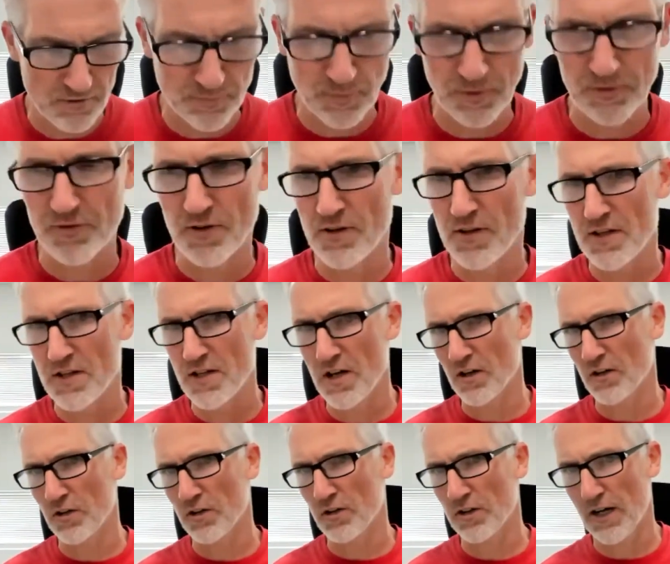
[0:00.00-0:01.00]
especially the
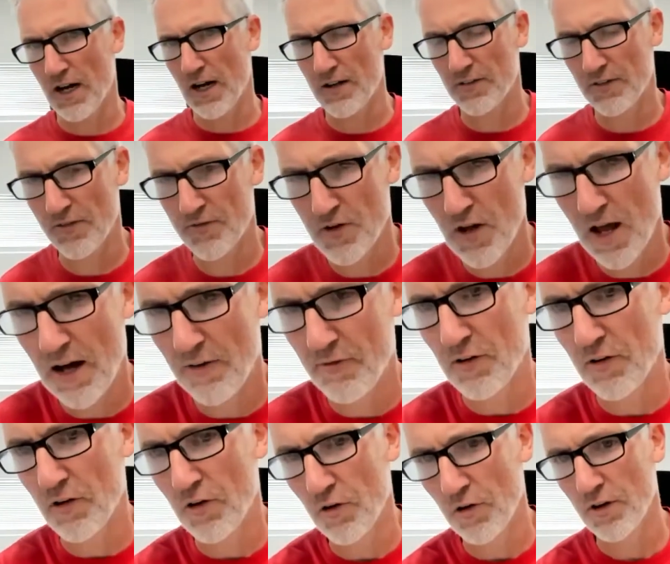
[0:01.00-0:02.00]
younger guys, if you
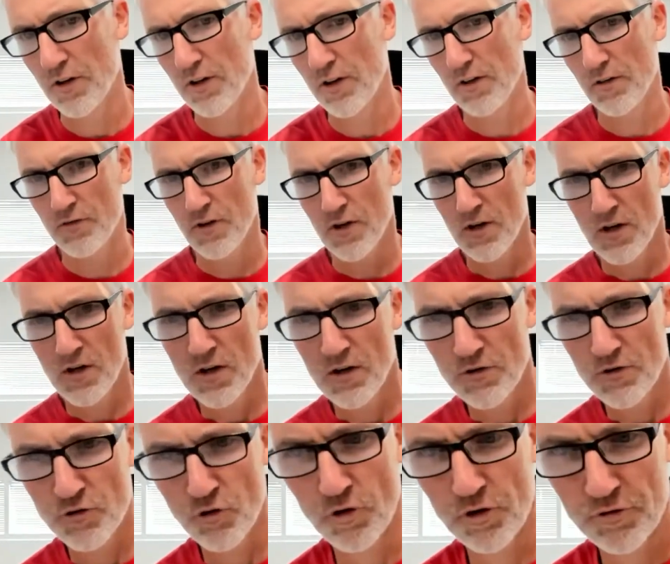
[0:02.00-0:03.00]
haven't heard of
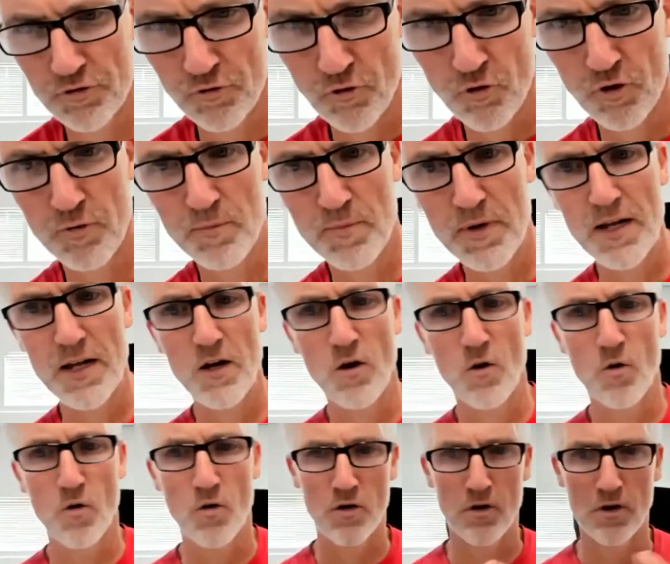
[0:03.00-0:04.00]
George Formby
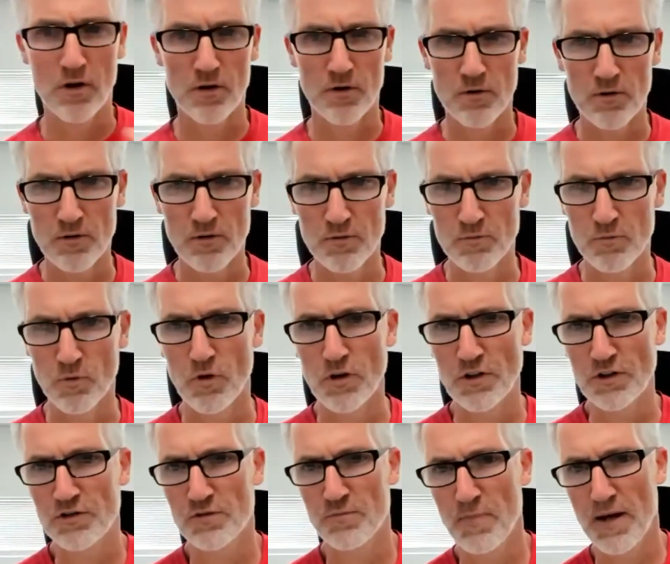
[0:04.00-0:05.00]
or Roy
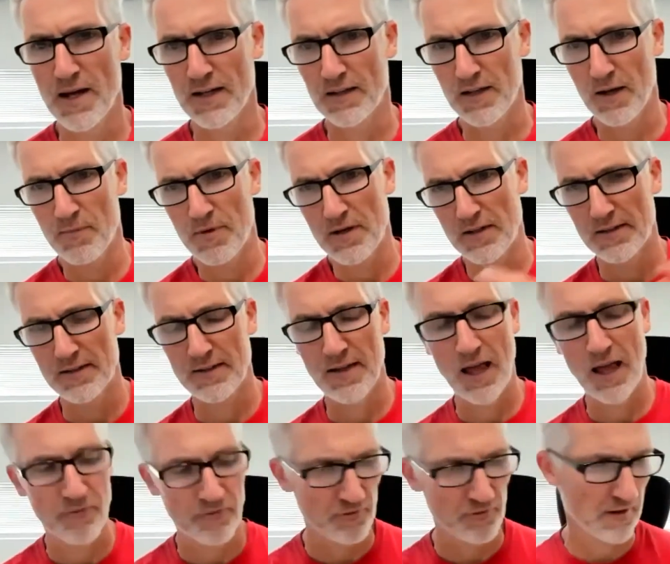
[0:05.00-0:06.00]
Smeck, I mean,
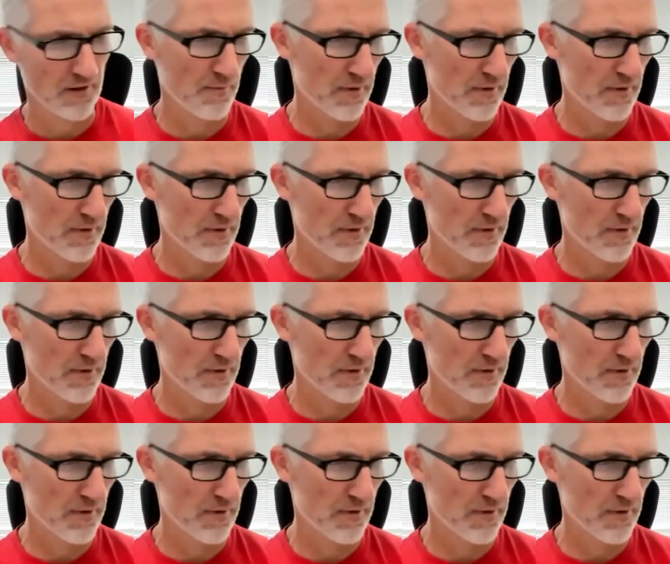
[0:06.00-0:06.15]
definitely.